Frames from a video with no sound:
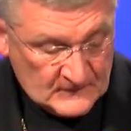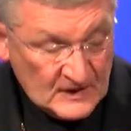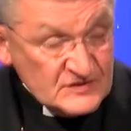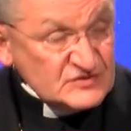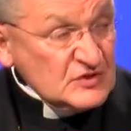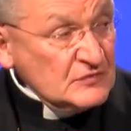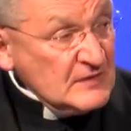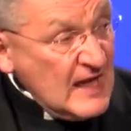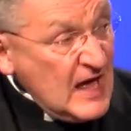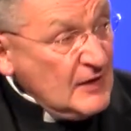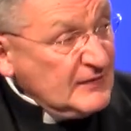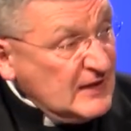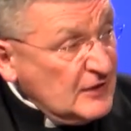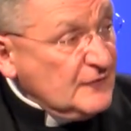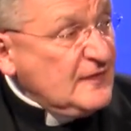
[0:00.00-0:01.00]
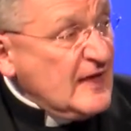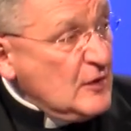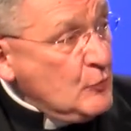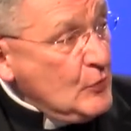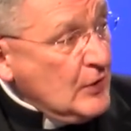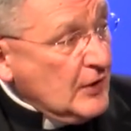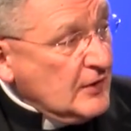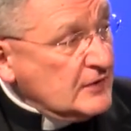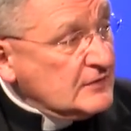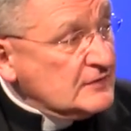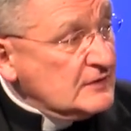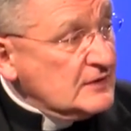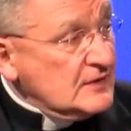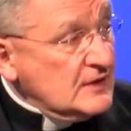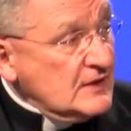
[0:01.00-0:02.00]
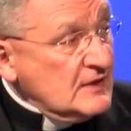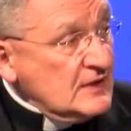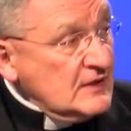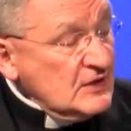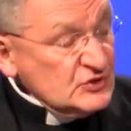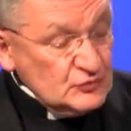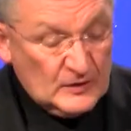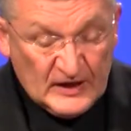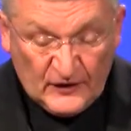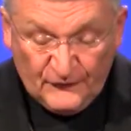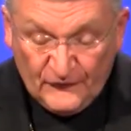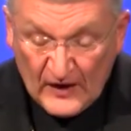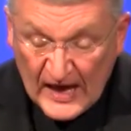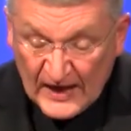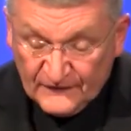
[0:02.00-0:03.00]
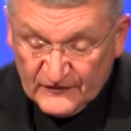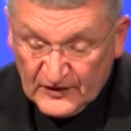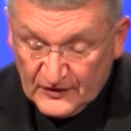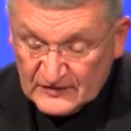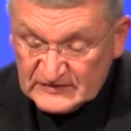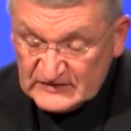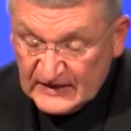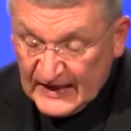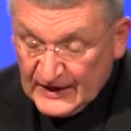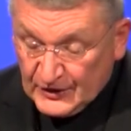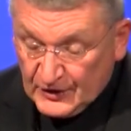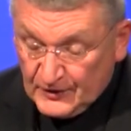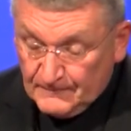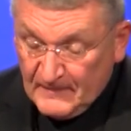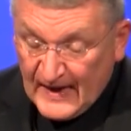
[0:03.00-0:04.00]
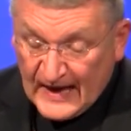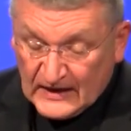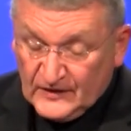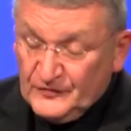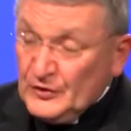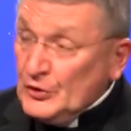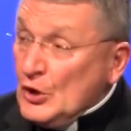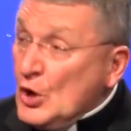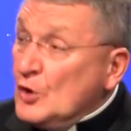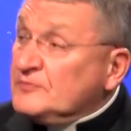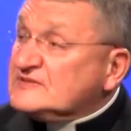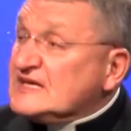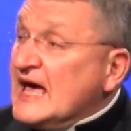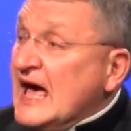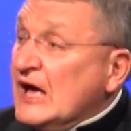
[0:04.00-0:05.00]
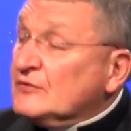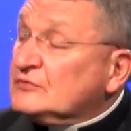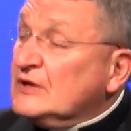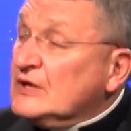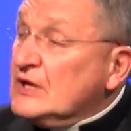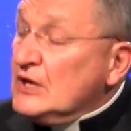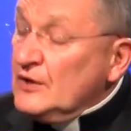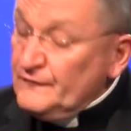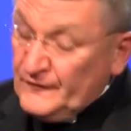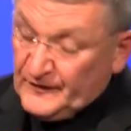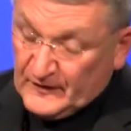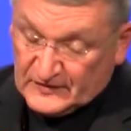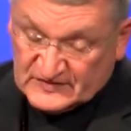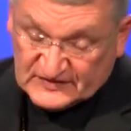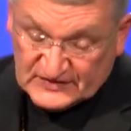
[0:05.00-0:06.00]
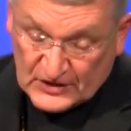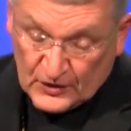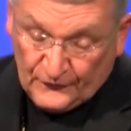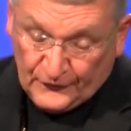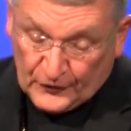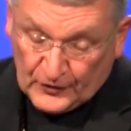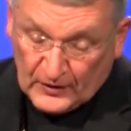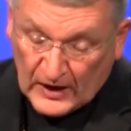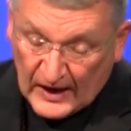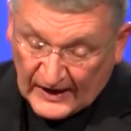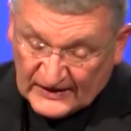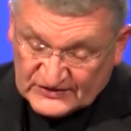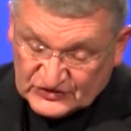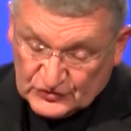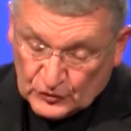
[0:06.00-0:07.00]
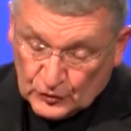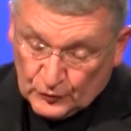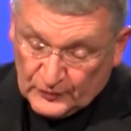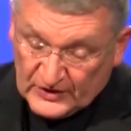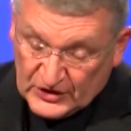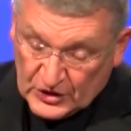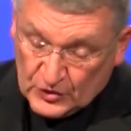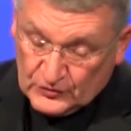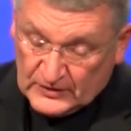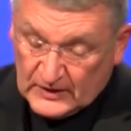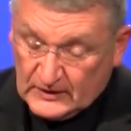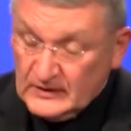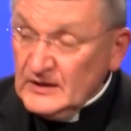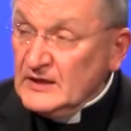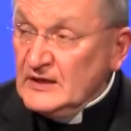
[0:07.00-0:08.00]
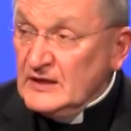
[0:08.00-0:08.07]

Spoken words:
So now here they were, 25 years later, back in their hometown, for their silver high school reunion,